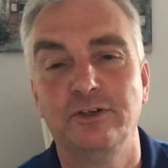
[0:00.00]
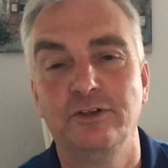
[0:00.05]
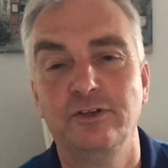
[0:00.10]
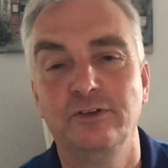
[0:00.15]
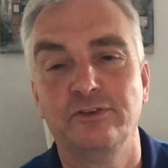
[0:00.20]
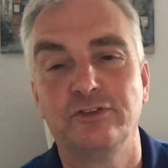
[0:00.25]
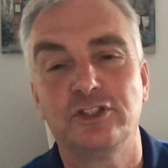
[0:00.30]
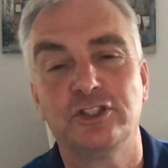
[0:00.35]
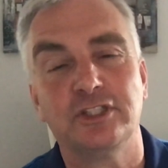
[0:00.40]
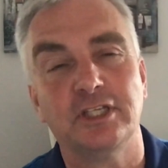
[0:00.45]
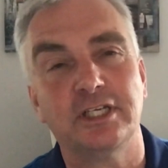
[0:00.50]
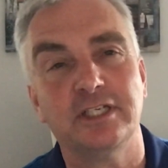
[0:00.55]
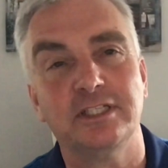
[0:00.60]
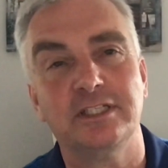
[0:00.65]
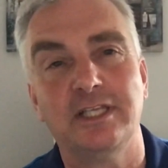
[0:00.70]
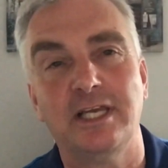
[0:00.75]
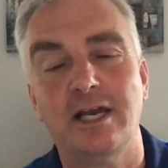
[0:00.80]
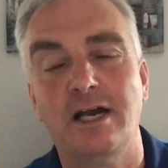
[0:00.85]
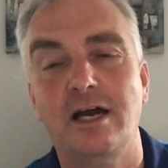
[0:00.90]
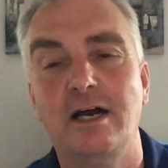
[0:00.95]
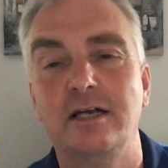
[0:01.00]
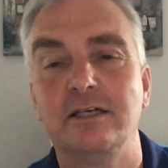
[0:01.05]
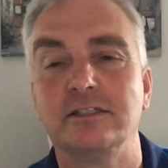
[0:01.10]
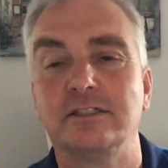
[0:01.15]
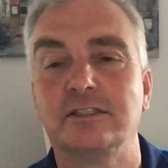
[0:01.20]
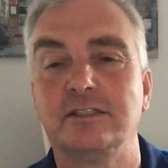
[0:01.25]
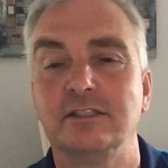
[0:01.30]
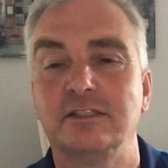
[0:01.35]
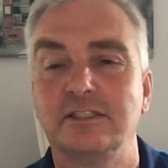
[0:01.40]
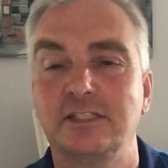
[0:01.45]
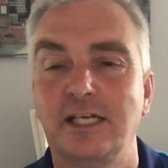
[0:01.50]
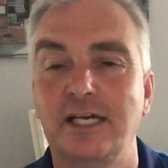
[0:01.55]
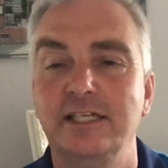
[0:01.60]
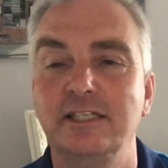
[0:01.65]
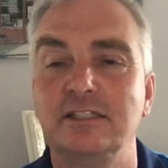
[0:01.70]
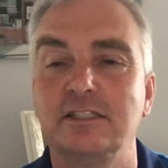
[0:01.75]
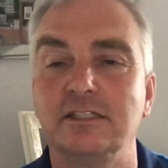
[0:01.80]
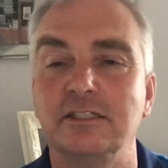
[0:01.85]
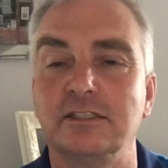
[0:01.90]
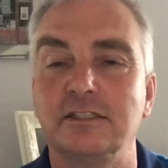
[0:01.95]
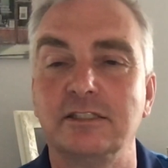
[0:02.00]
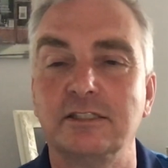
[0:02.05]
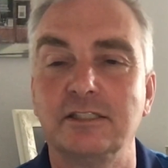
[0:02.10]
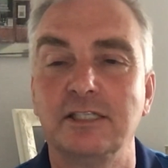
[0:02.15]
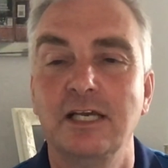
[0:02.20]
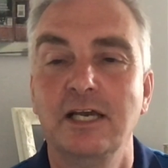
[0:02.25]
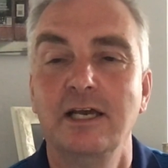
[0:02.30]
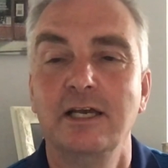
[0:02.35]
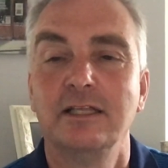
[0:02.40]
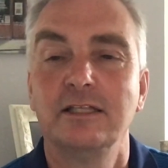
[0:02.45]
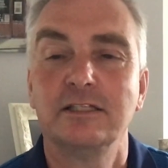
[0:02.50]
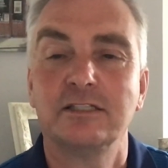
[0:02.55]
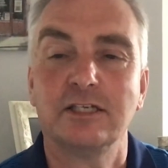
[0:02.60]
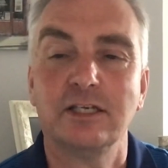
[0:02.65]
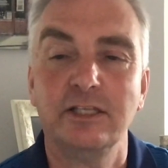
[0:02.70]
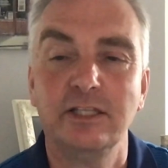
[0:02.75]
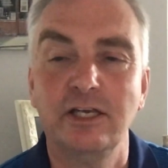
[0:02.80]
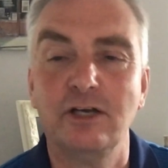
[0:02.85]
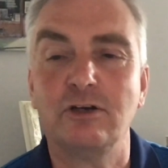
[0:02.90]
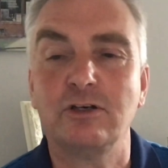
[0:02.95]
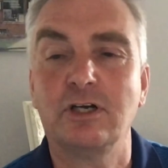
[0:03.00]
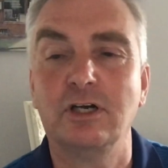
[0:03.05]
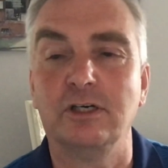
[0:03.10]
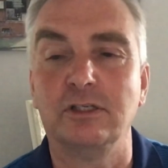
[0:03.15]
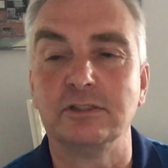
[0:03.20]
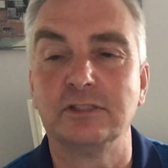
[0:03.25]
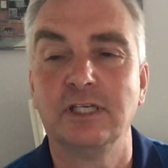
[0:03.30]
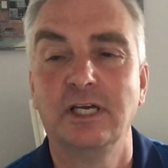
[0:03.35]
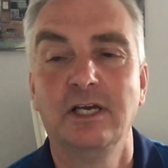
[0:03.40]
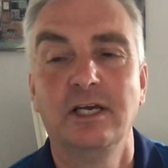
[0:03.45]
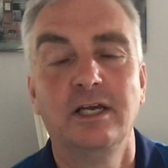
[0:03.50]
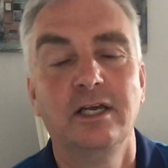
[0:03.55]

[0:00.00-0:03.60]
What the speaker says: who've studied the arts, the sciences, the occult,